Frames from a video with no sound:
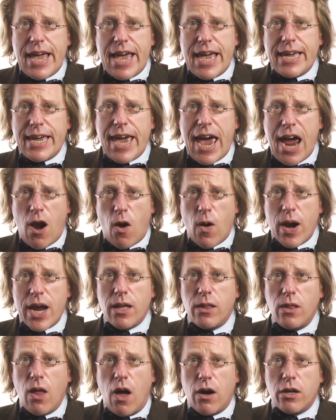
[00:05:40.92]
a
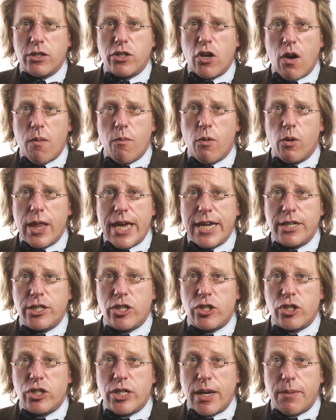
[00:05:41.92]
caring long-term
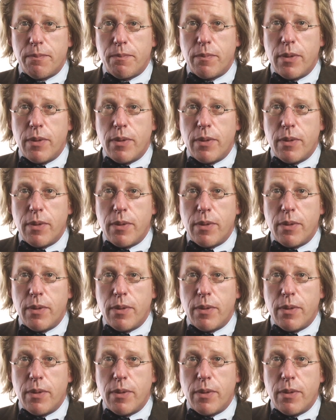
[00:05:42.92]
relationship.